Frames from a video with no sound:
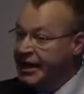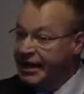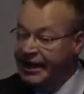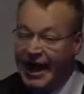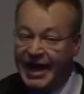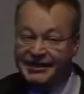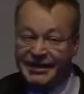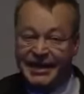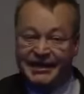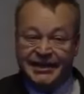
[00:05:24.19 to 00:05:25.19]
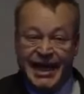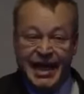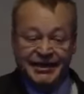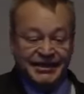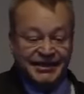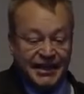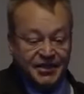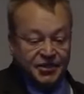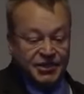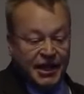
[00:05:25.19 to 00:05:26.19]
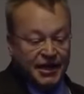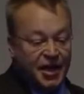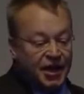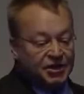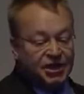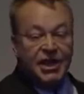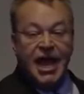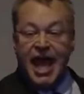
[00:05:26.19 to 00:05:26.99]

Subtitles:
It has enhanced sensor technology